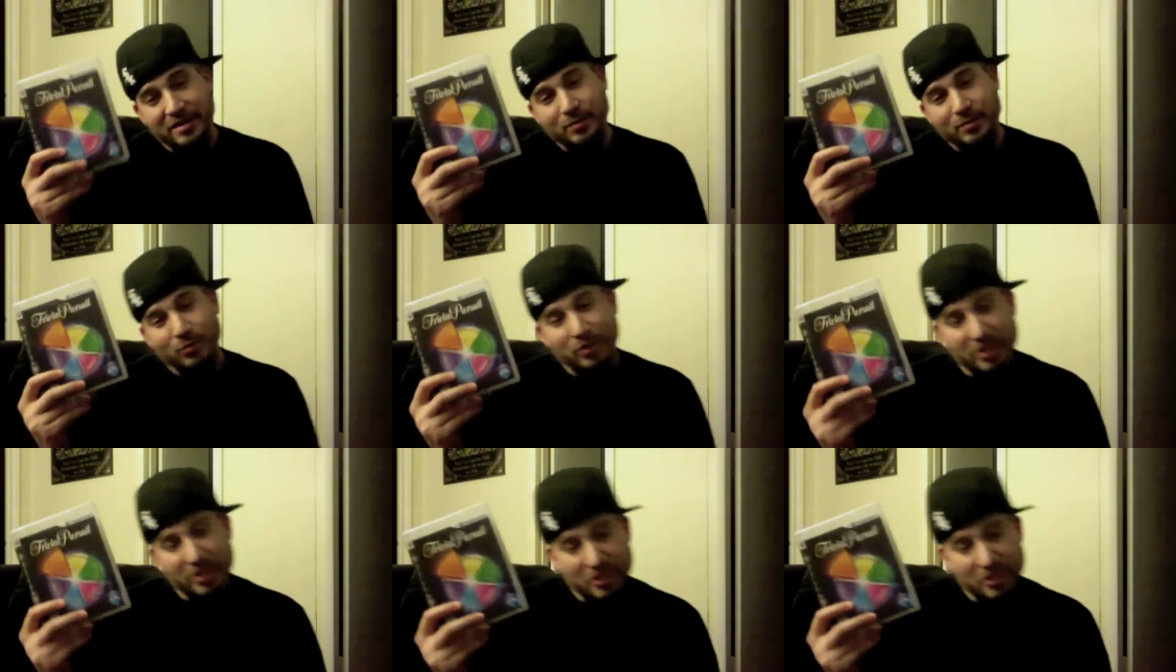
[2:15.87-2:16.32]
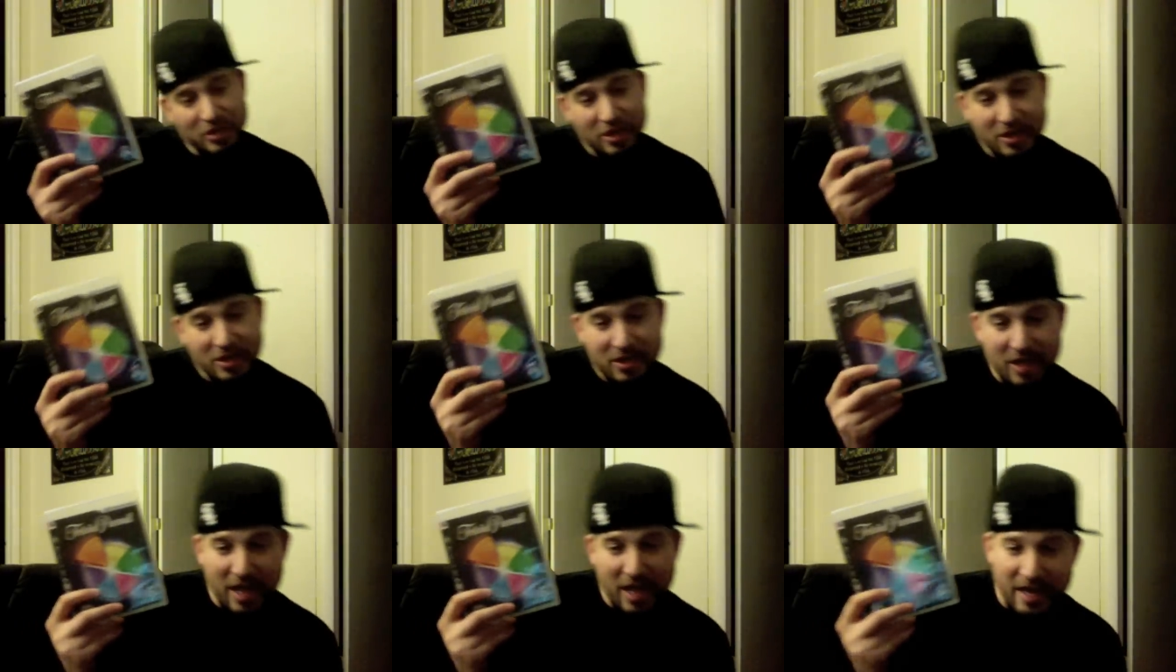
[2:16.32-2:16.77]
pretty
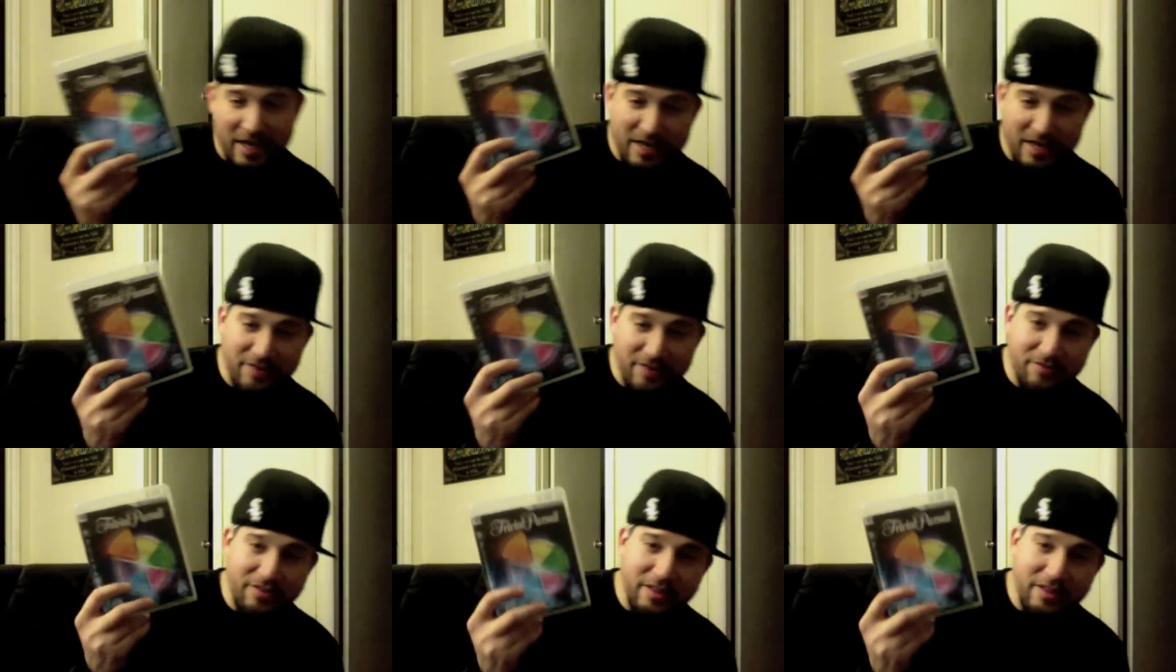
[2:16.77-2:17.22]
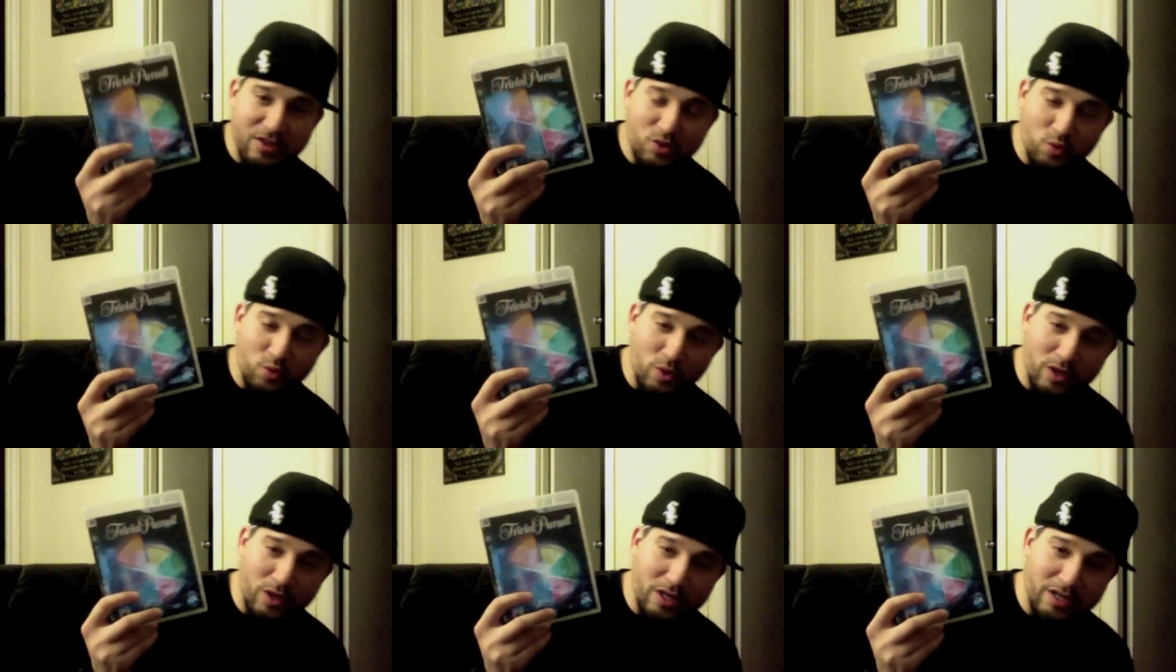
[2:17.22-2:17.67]
good. I give
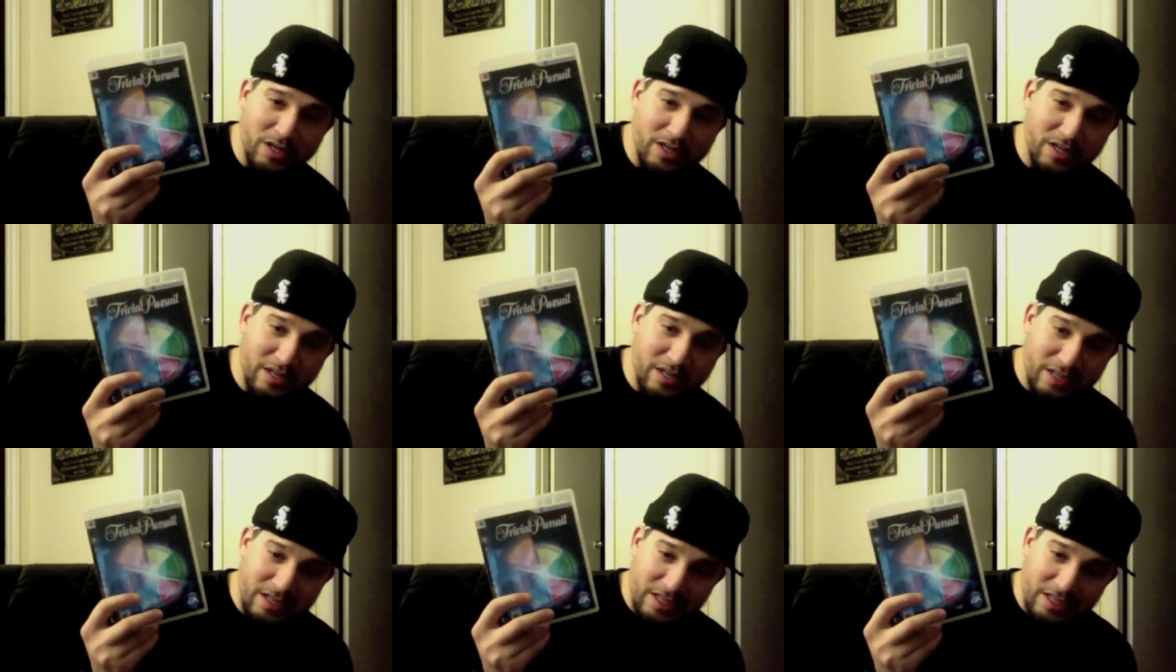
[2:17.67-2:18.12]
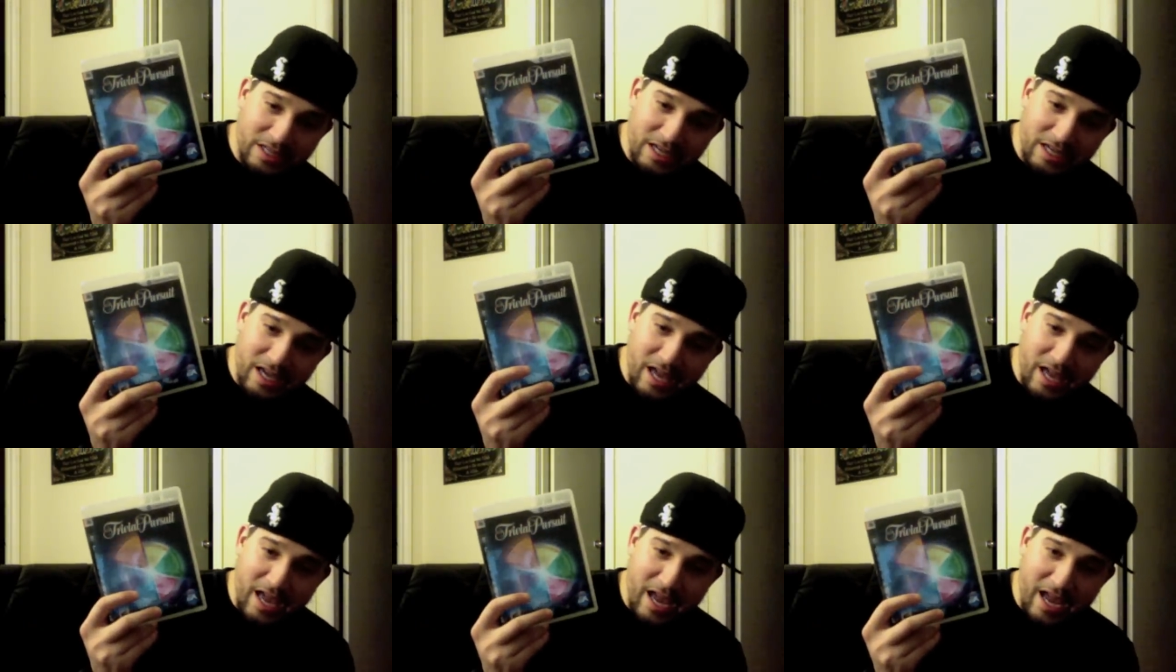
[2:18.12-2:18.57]
this one
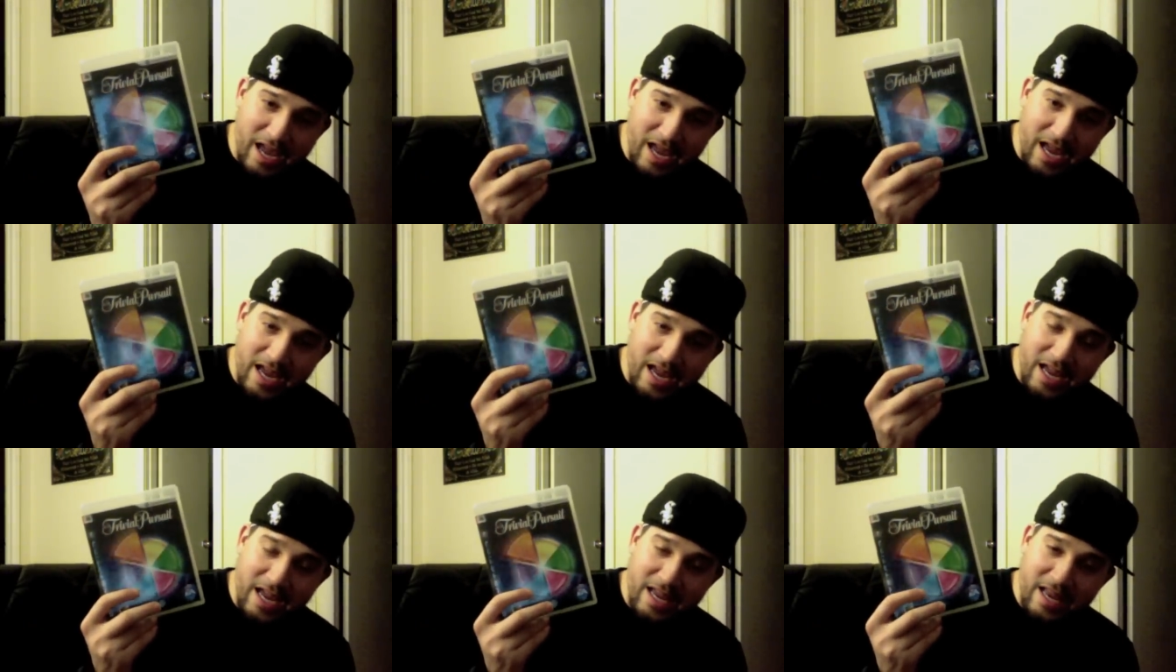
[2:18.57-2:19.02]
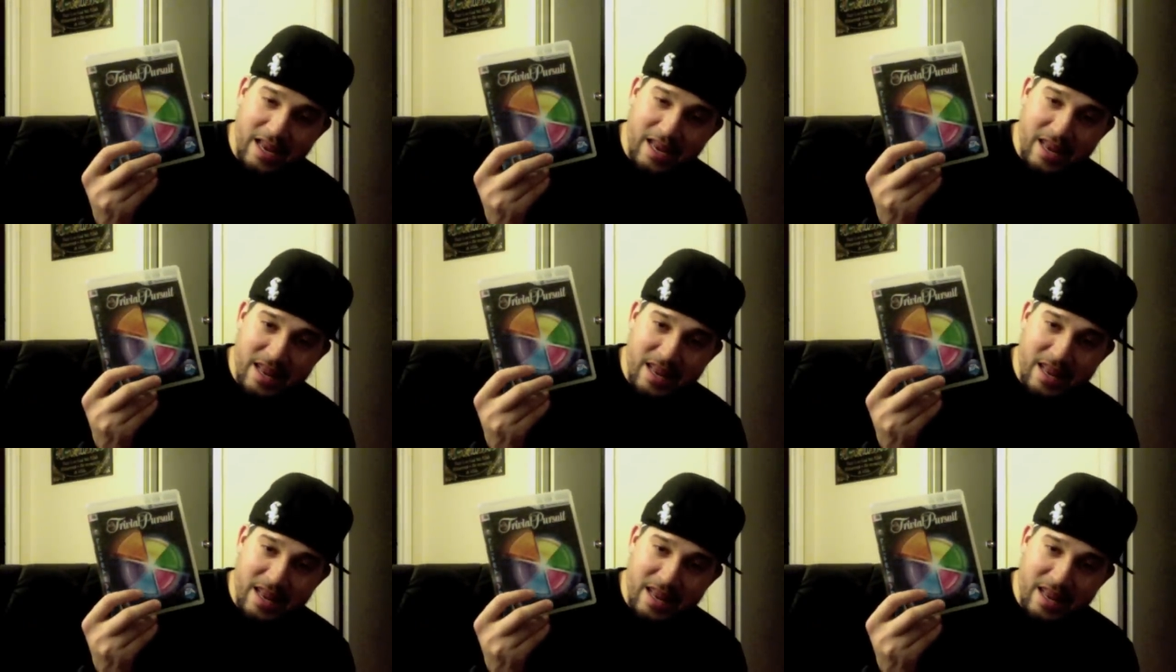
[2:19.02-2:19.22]
a